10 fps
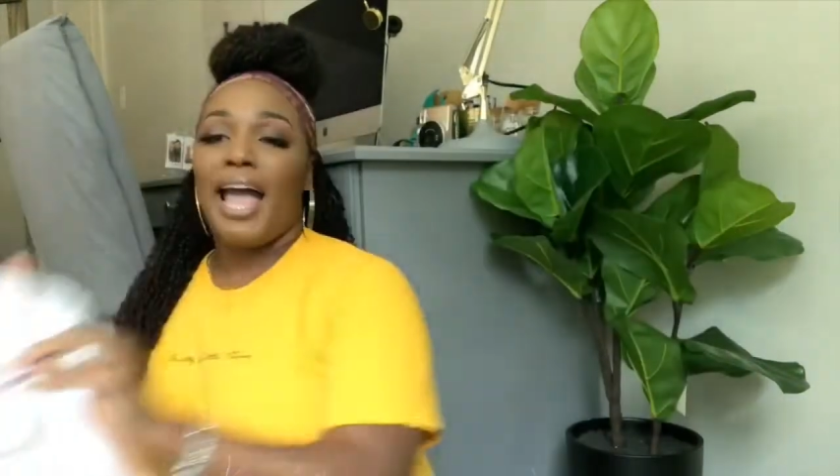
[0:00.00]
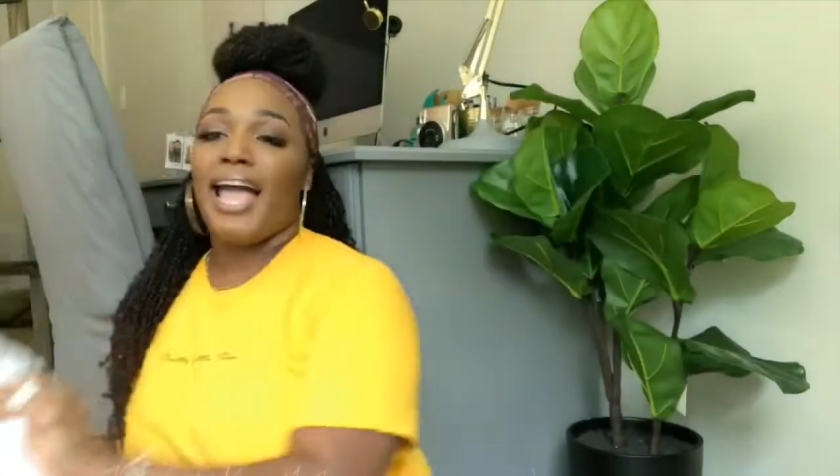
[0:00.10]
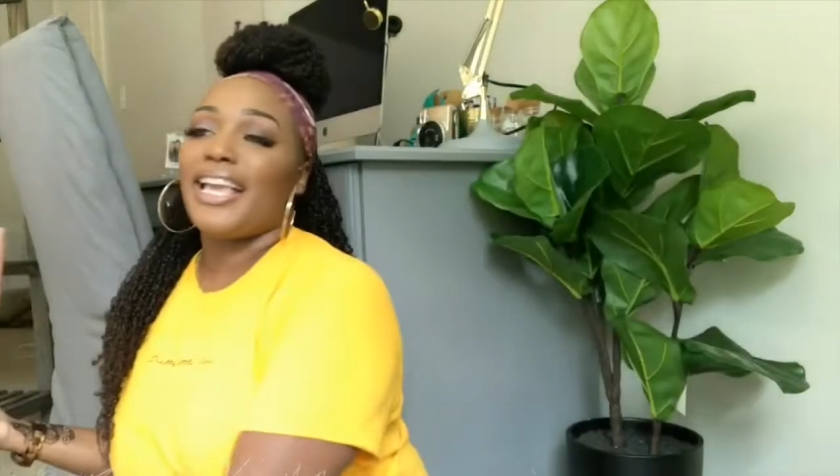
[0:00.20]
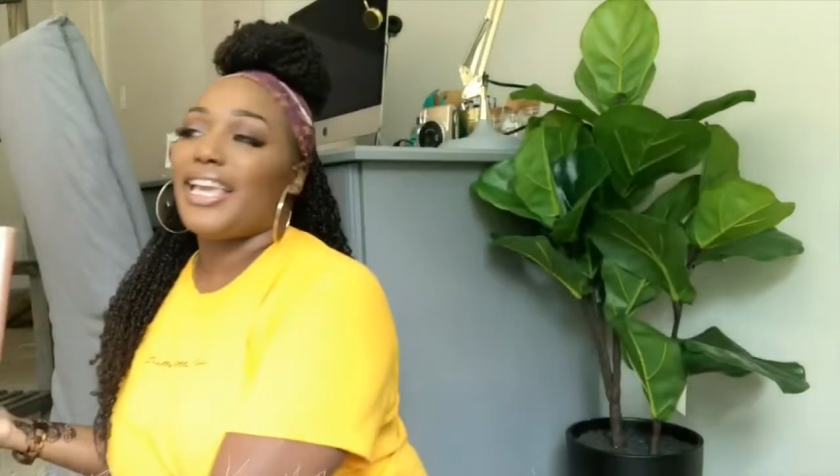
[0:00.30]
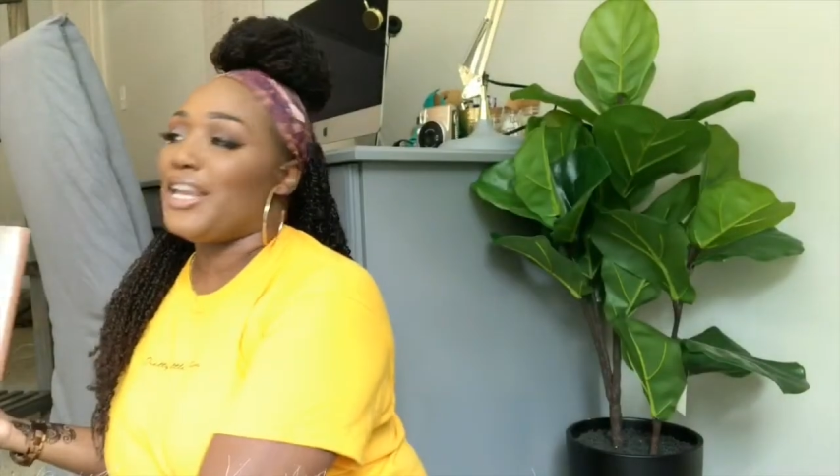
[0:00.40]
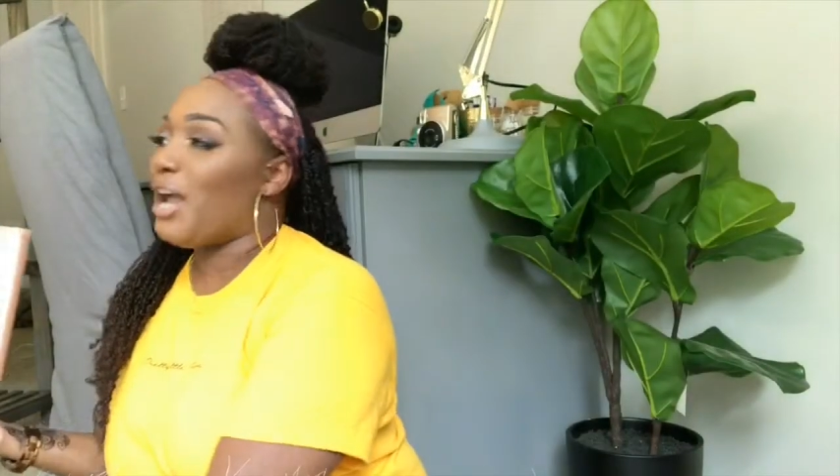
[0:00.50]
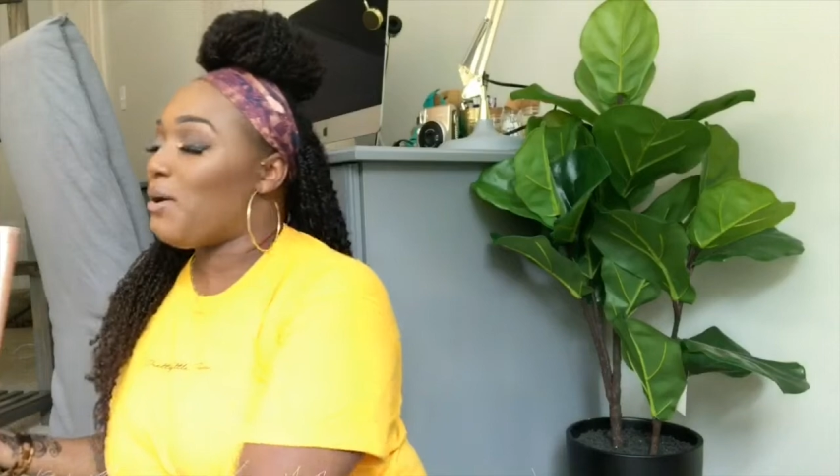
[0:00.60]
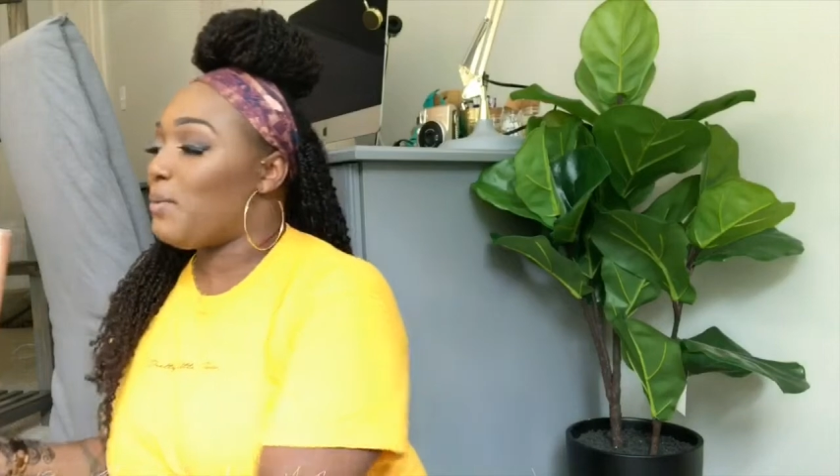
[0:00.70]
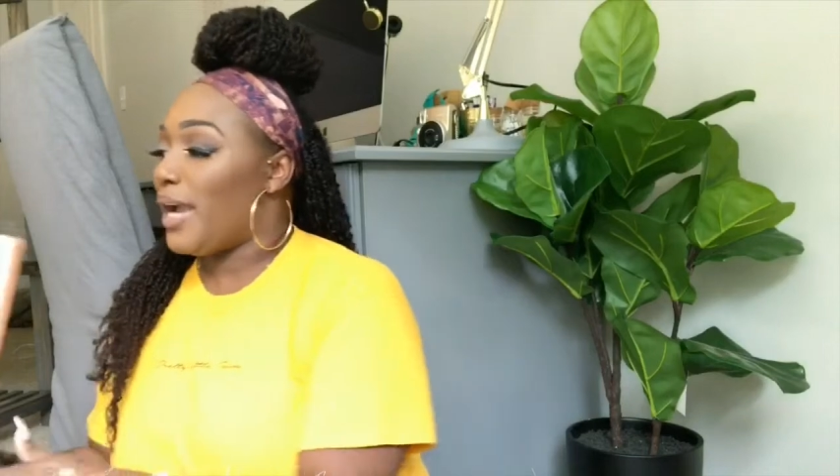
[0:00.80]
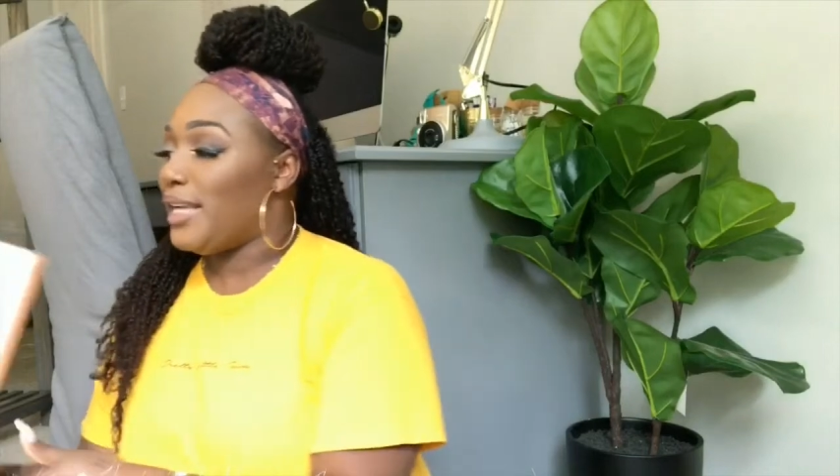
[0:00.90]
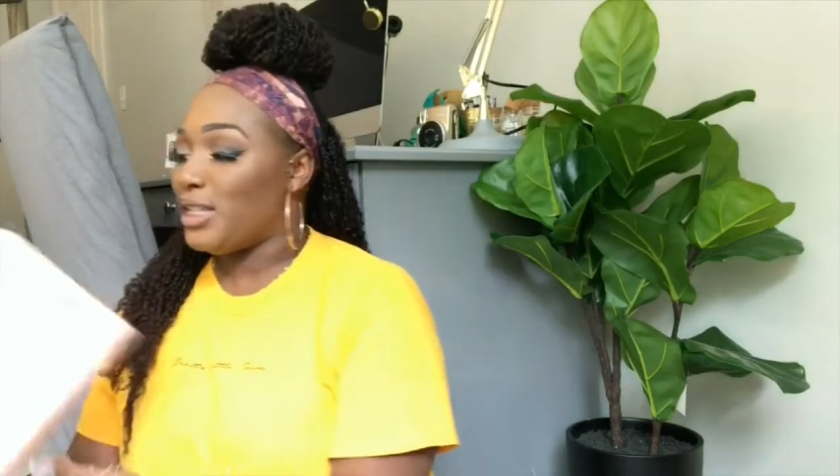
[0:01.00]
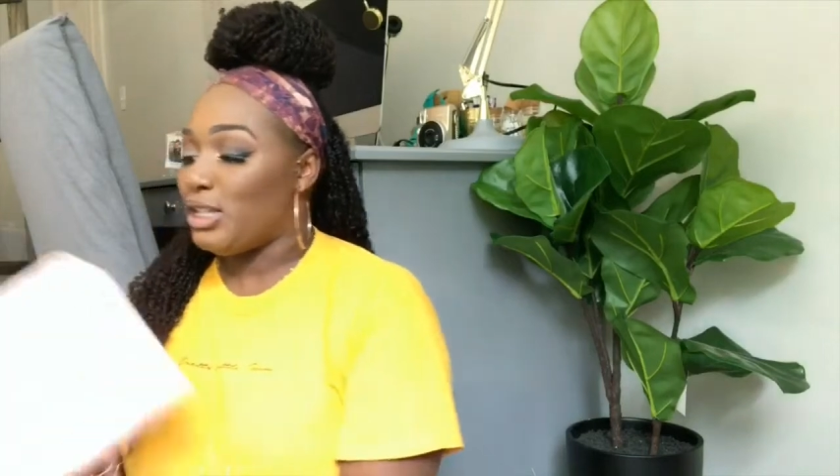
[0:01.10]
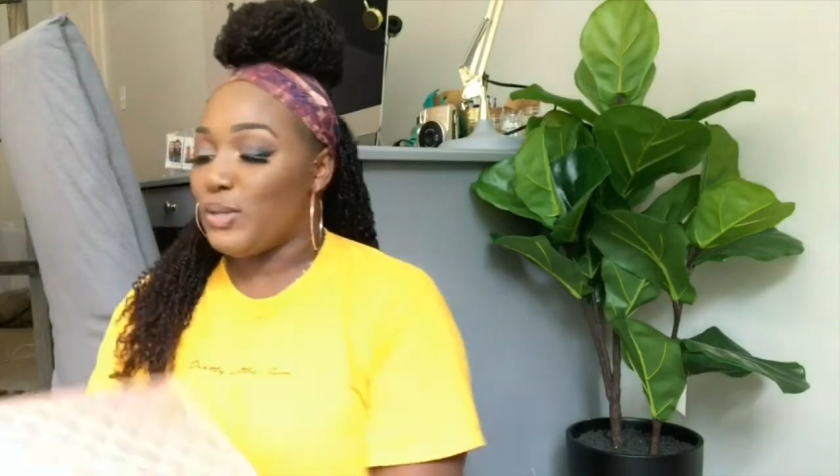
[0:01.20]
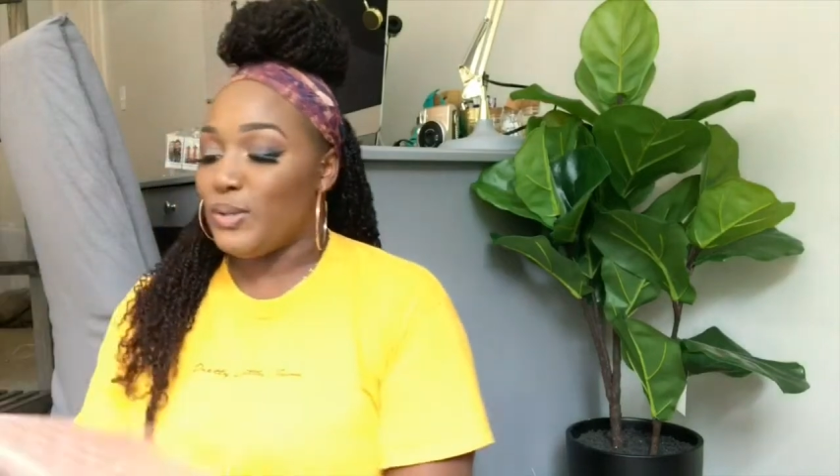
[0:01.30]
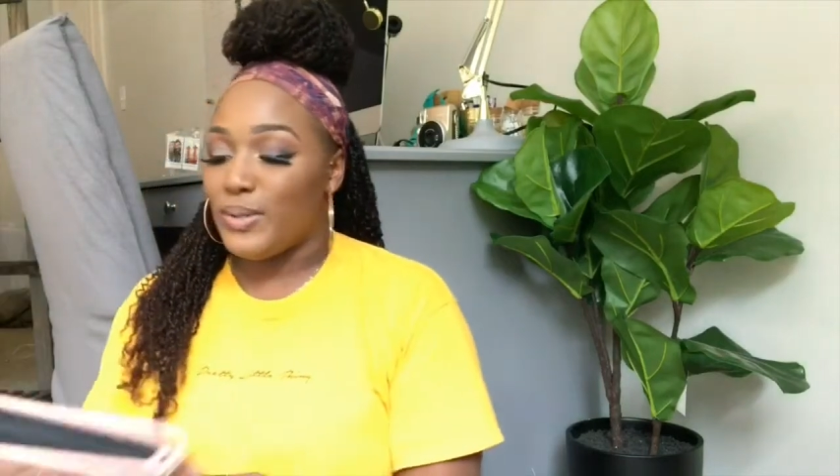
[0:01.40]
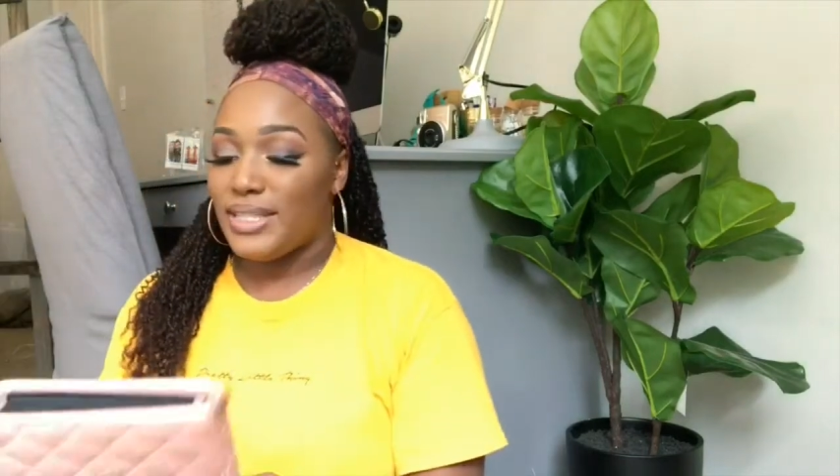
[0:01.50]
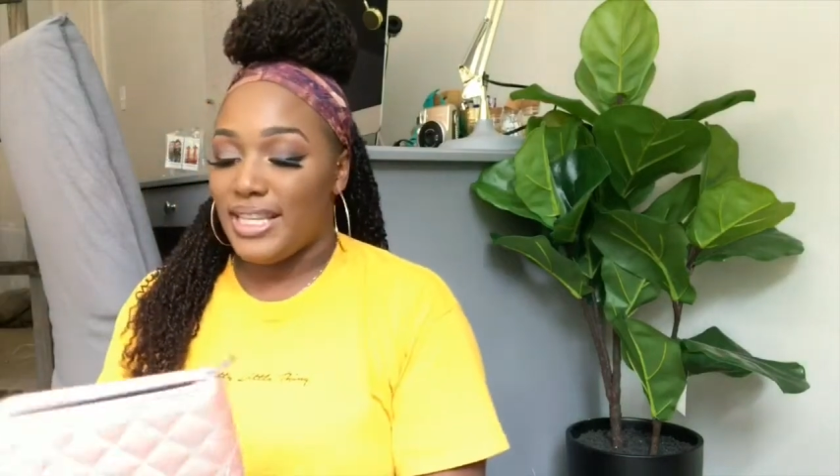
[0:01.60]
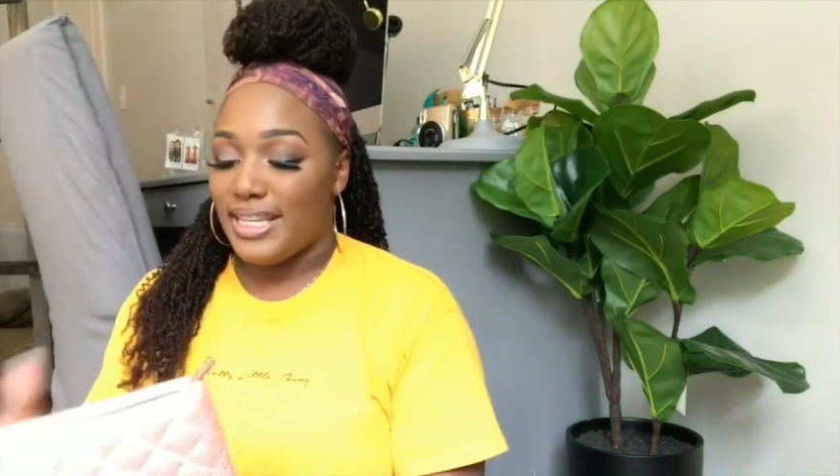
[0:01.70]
I cannot wait to use